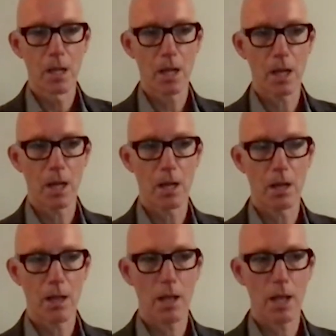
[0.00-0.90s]
Uh,
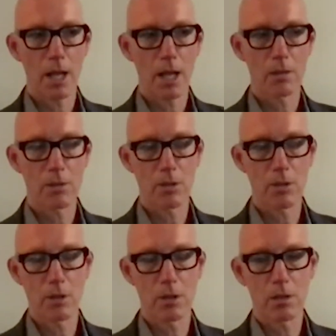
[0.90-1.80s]
and so
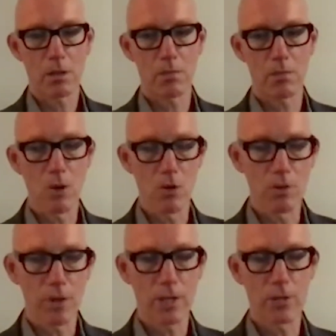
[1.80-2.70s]
the, the, the
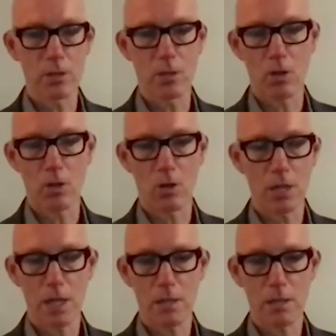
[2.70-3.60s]
motivations and
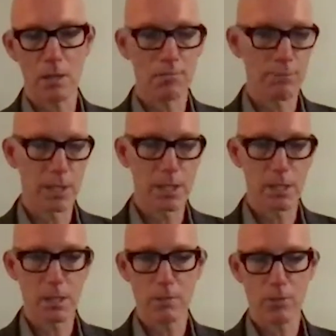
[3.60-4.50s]
contexts are
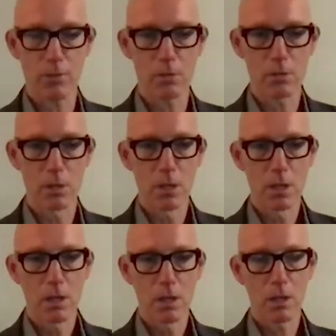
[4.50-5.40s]
completely different.
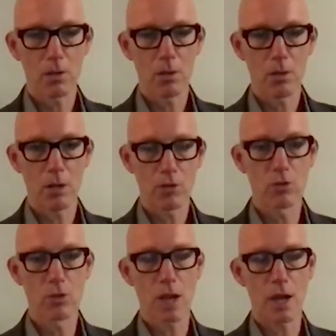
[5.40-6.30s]
You know, like
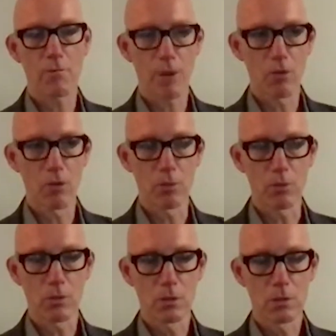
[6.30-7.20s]
Jews aren't
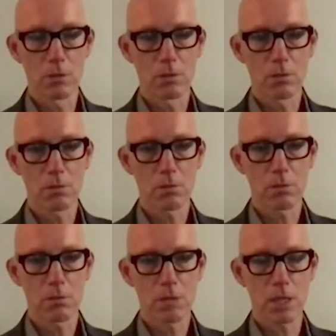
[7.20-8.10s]
vulnerable
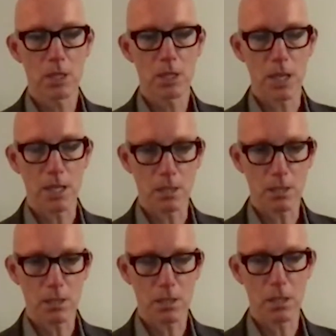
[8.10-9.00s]
and
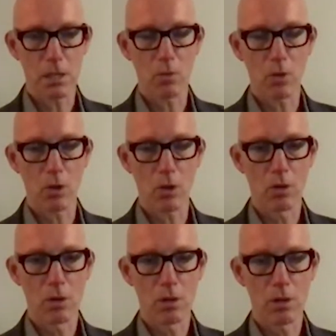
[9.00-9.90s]
stateless as they
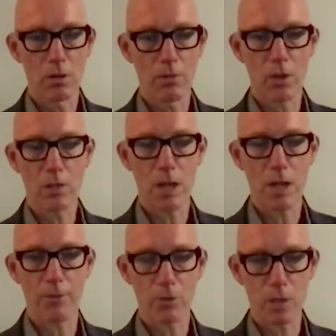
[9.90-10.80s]
were in the first
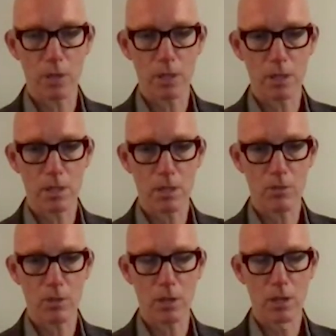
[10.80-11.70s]
half of the 20th
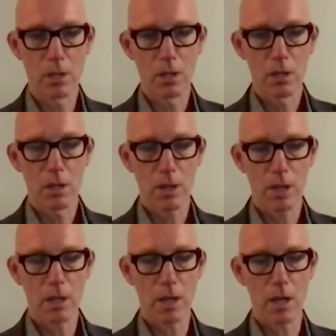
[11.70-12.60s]
century.
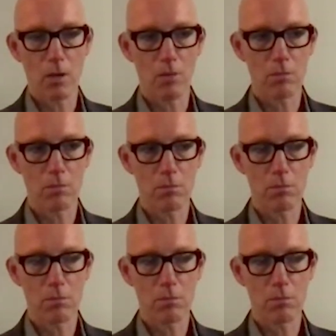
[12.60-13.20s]
They now